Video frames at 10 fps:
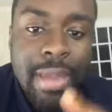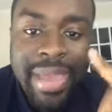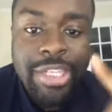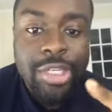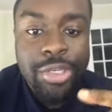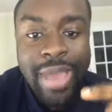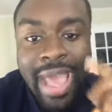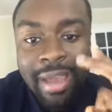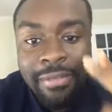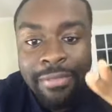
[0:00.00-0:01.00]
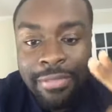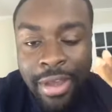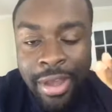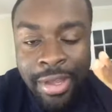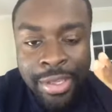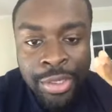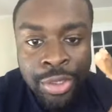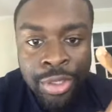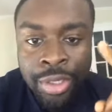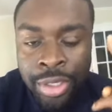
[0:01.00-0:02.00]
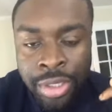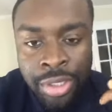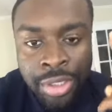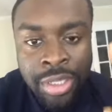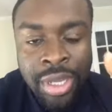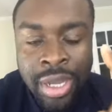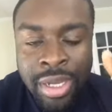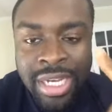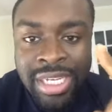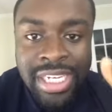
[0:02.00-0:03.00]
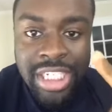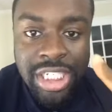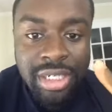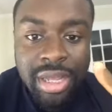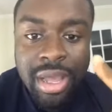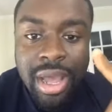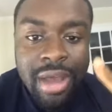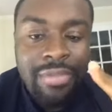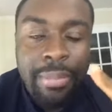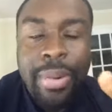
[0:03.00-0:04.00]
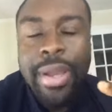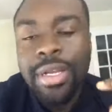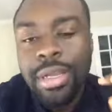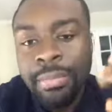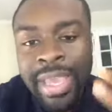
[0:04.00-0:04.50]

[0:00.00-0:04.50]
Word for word: Make sure you have uh, your the uh, condition of the product.